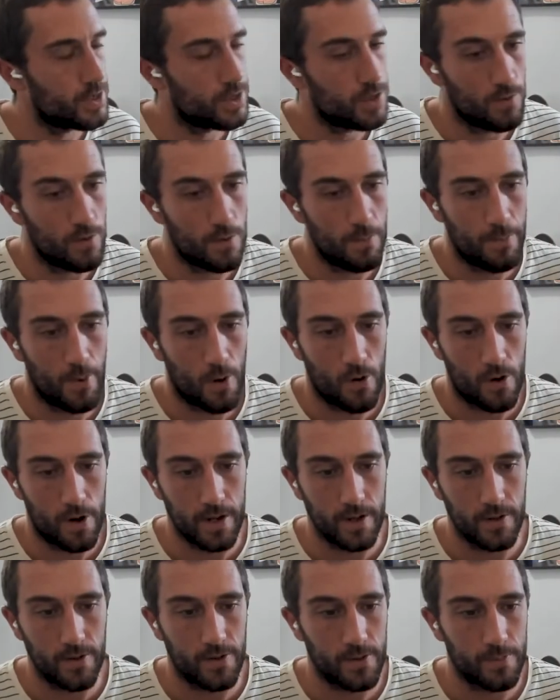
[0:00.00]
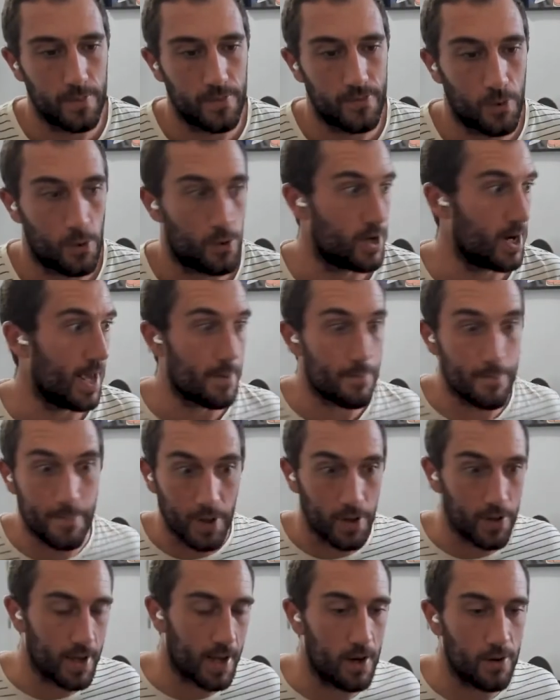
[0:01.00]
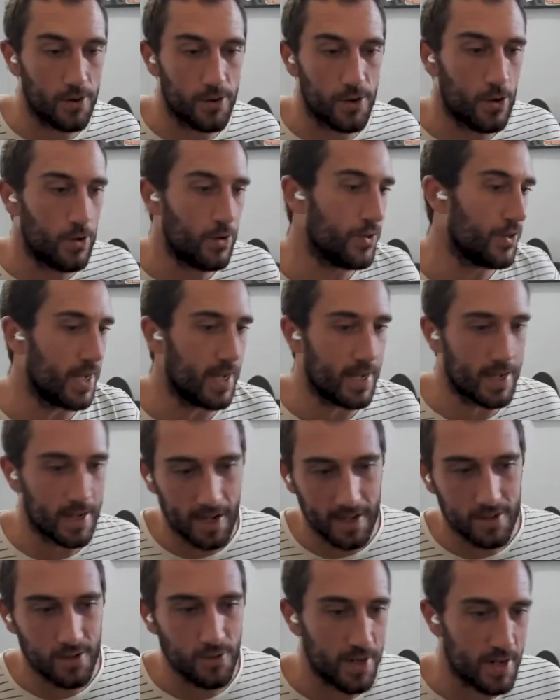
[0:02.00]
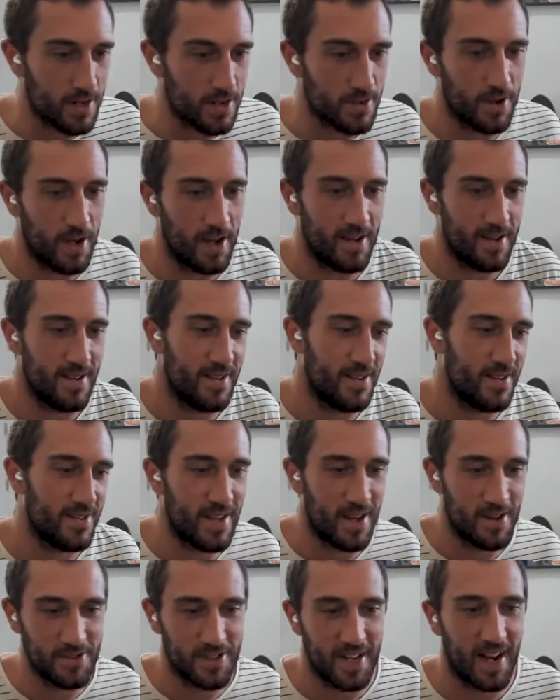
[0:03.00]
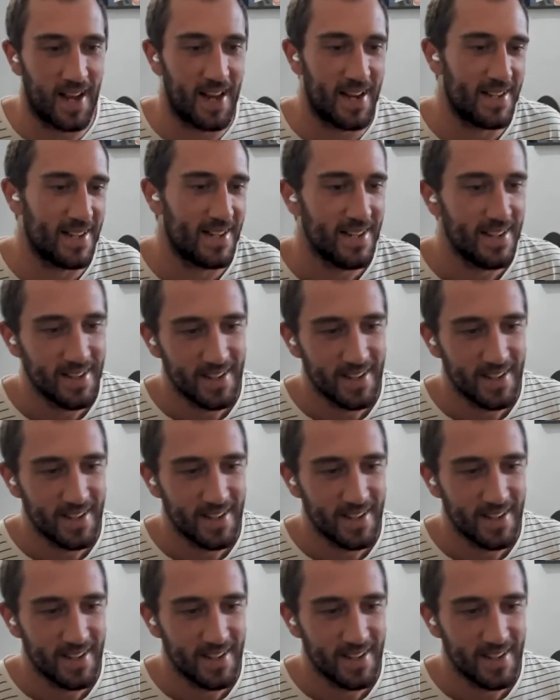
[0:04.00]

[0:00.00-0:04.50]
so important before like building out the whole thing like 2 years down the line.